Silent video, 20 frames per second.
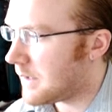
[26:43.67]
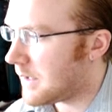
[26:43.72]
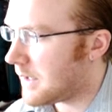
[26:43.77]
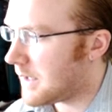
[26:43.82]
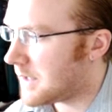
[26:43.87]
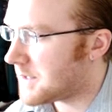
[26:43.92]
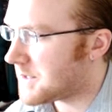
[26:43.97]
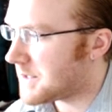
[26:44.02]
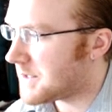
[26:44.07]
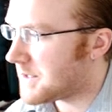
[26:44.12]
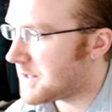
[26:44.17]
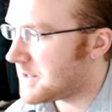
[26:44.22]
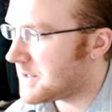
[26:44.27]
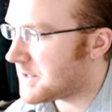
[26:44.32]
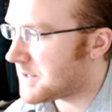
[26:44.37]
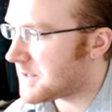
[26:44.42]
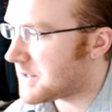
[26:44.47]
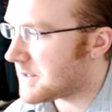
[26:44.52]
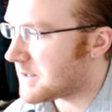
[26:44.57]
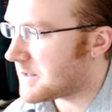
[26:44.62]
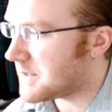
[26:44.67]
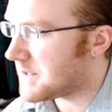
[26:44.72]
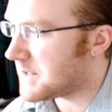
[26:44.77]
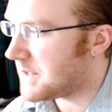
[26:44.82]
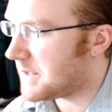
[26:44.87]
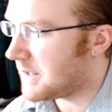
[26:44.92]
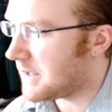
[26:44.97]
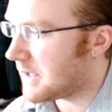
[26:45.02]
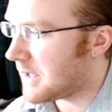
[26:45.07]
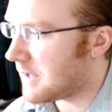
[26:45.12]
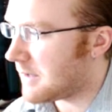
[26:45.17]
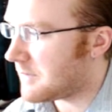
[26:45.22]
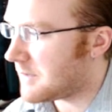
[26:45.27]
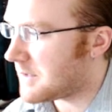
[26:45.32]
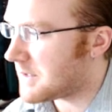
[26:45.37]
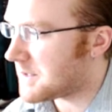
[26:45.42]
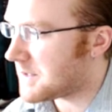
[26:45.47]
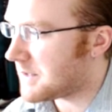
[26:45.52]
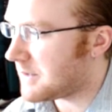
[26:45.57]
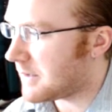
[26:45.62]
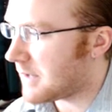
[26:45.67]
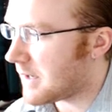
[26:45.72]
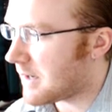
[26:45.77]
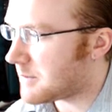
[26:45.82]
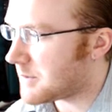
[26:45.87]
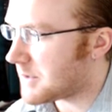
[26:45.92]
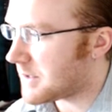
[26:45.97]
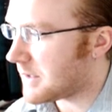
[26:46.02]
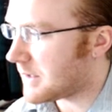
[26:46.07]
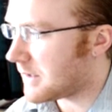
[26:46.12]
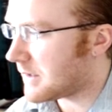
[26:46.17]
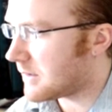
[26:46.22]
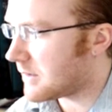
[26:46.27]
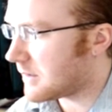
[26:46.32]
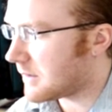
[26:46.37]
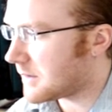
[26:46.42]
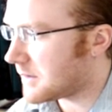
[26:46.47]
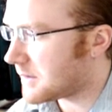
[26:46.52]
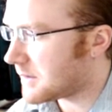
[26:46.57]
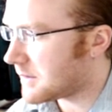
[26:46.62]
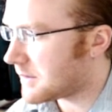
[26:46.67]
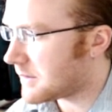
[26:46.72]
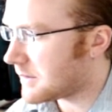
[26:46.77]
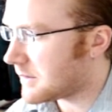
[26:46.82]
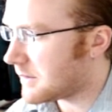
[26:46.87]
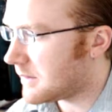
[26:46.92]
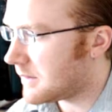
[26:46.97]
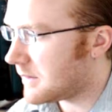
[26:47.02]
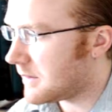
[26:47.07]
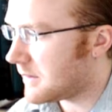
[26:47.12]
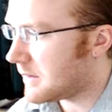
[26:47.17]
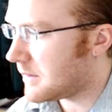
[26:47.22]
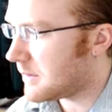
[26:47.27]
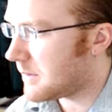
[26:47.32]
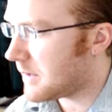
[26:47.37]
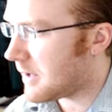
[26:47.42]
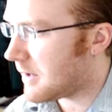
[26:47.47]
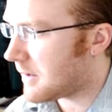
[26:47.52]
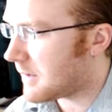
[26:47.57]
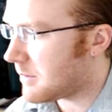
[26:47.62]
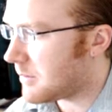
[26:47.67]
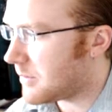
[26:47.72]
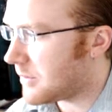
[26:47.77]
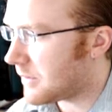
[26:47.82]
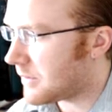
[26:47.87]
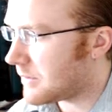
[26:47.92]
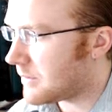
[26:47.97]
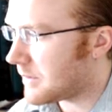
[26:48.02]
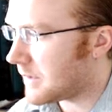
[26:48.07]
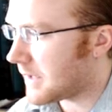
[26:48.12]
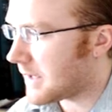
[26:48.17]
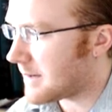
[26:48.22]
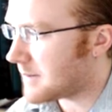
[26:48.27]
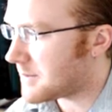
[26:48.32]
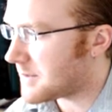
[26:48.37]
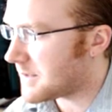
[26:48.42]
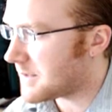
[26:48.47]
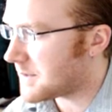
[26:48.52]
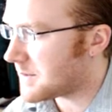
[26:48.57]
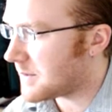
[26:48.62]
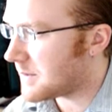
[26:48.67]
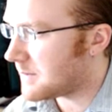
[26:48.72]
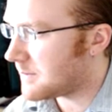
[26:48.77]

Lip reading: so this is just sealing off this. He'll capture that, of course. Now I can poke through and capture this one.